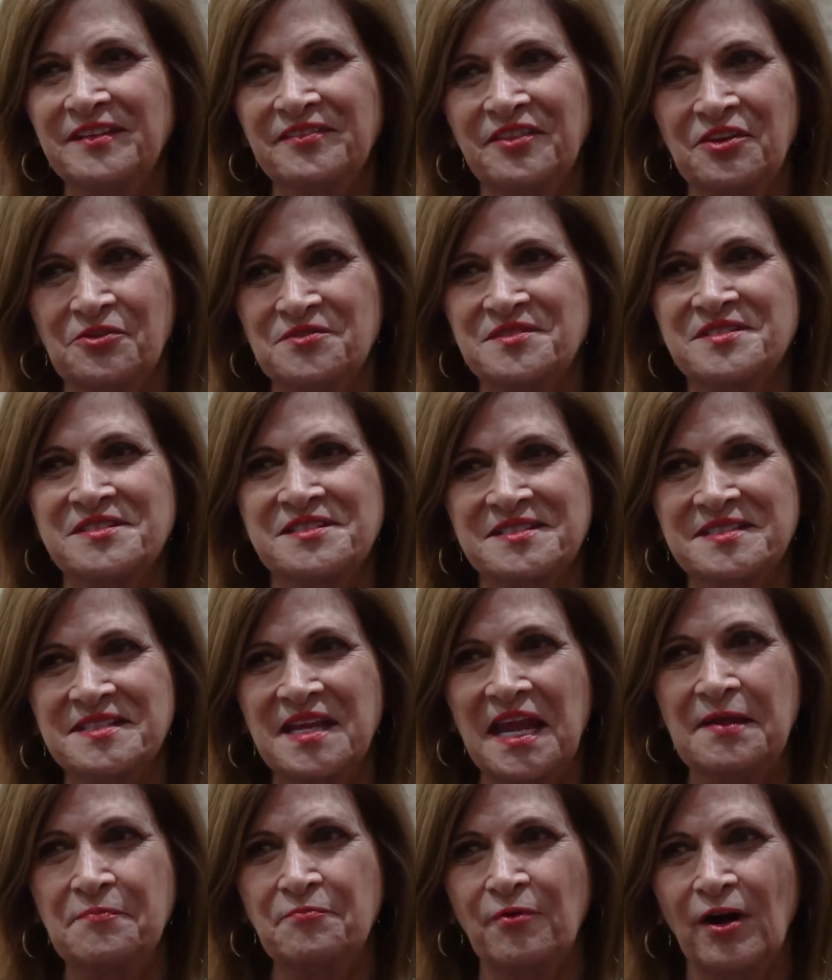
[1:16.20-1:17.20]
that there is an
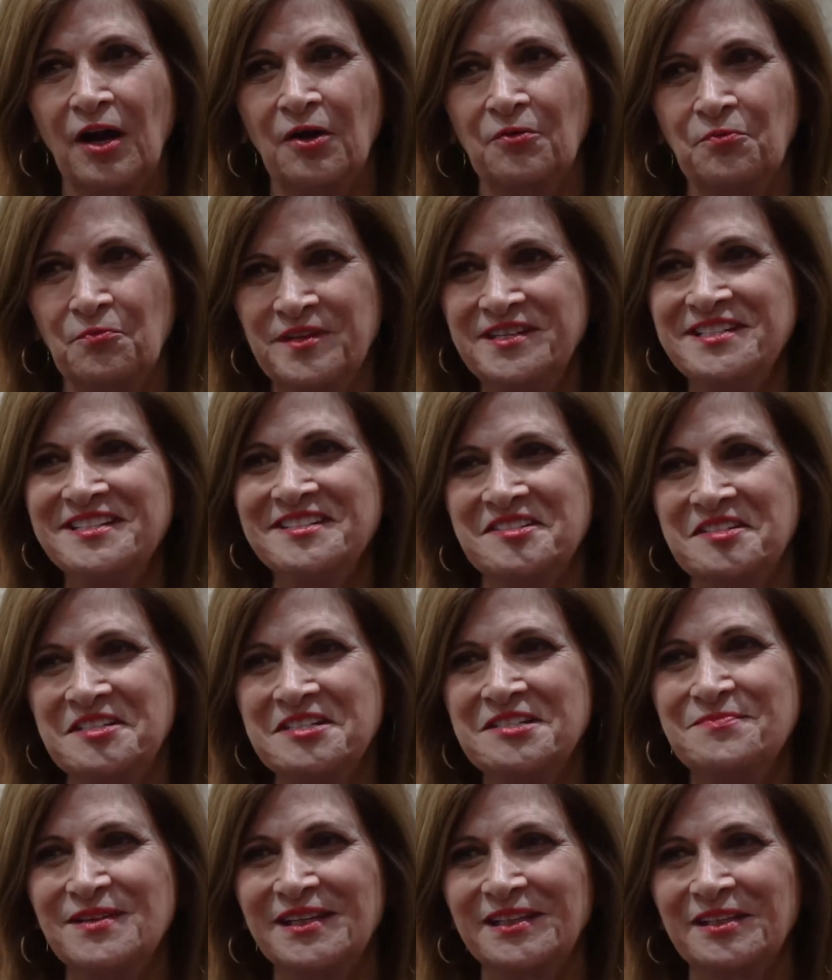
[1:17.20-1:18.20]
escape route we just need
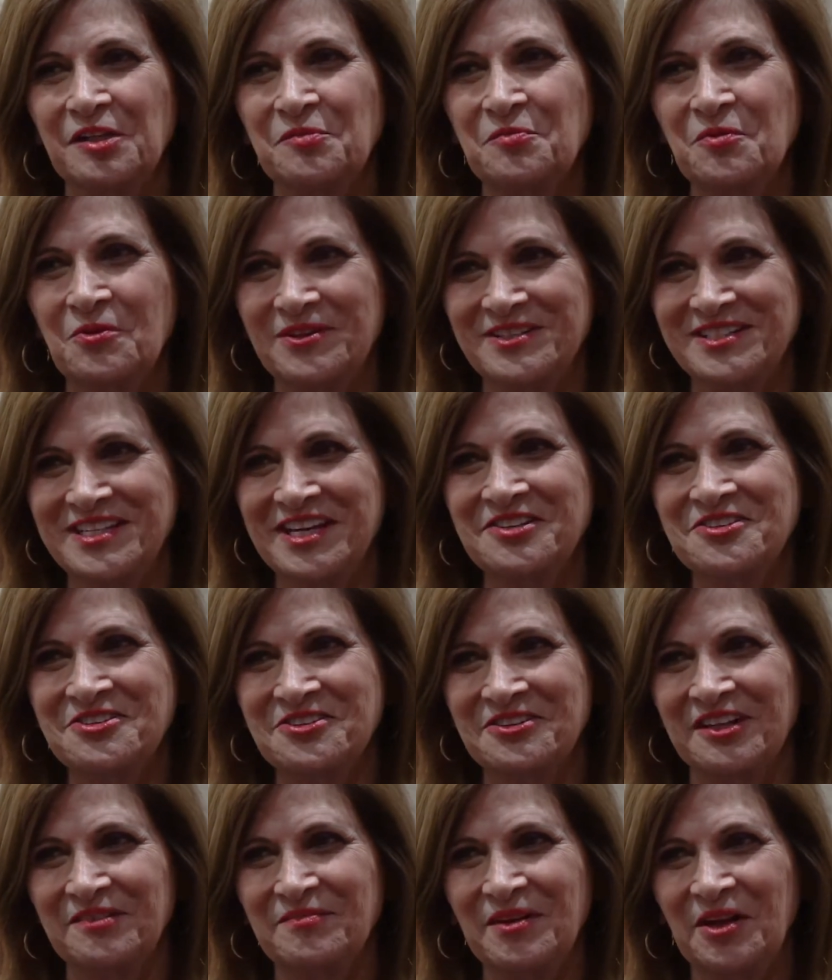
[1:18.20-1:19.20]
to be a little more
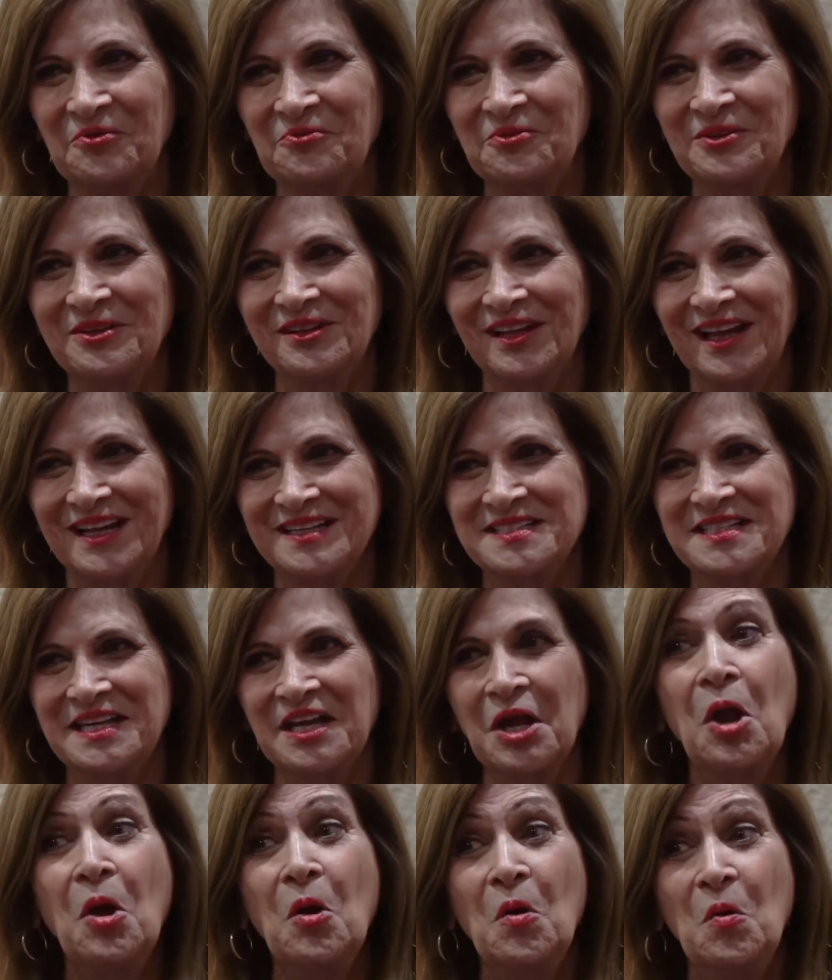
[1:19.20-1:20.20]
intentional about
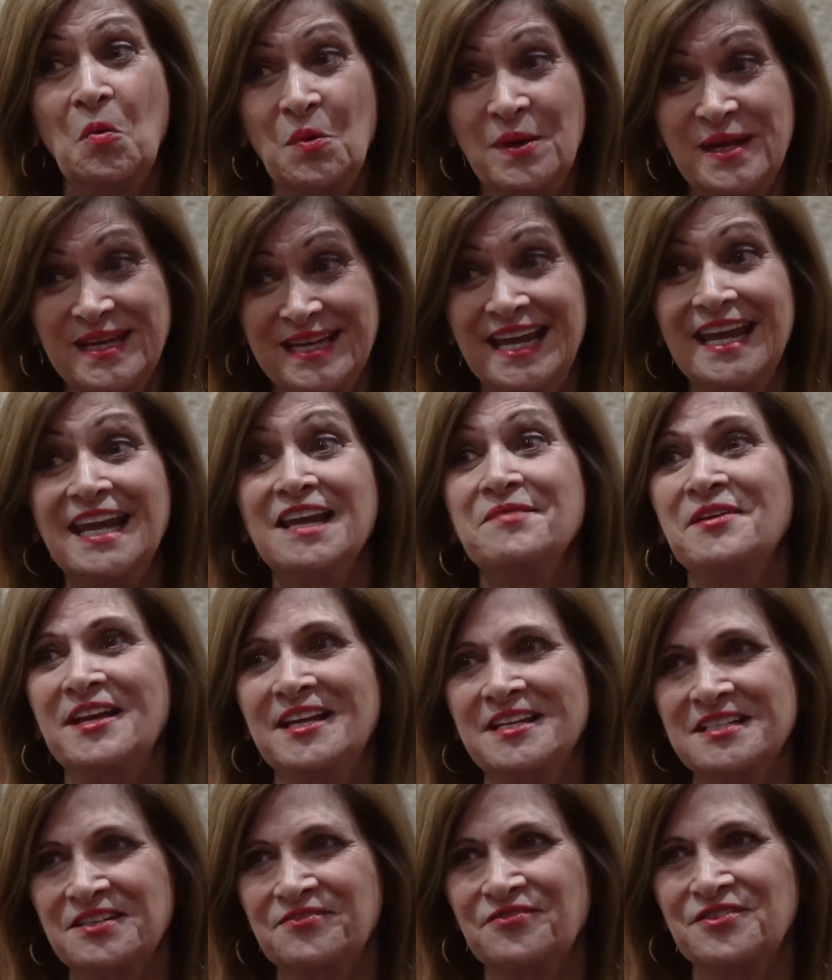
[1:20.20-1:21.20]
realizing we can
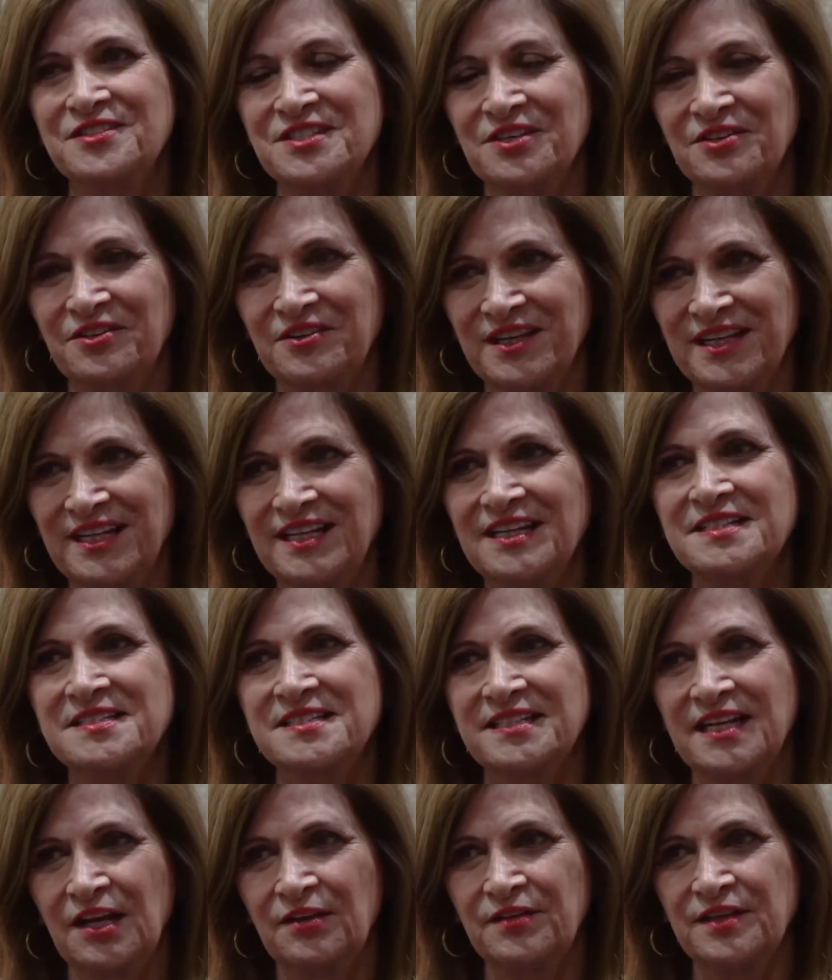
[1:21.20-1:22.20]
make a difference on our kids
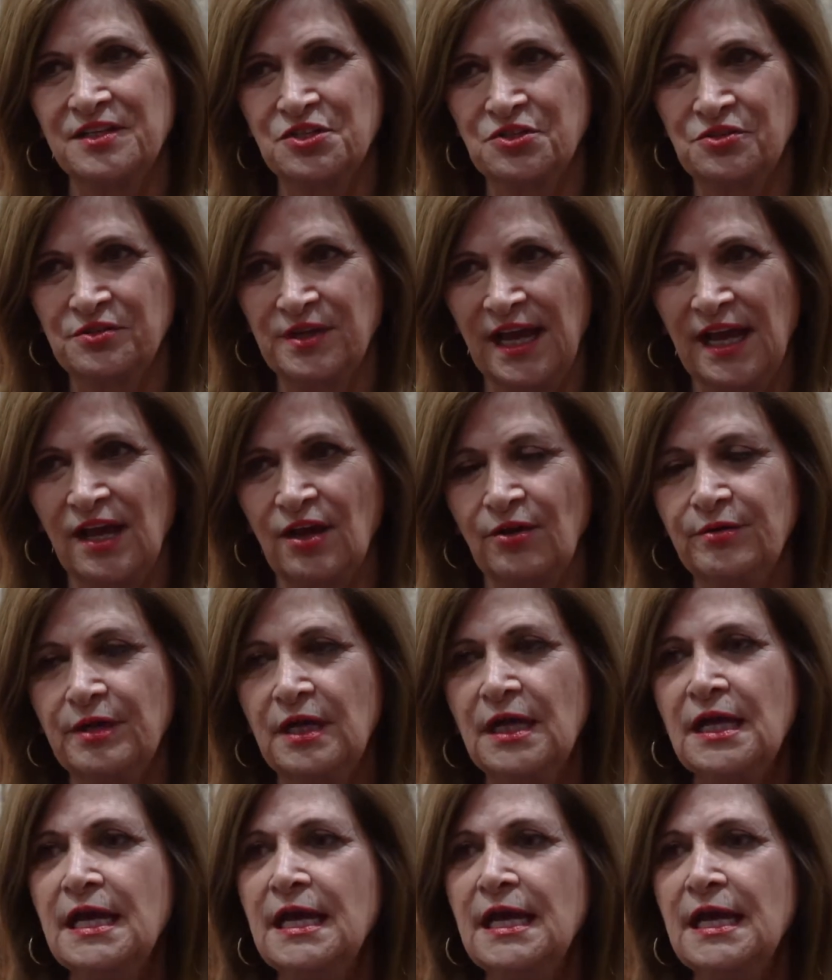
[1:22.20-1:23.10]
and how they turn out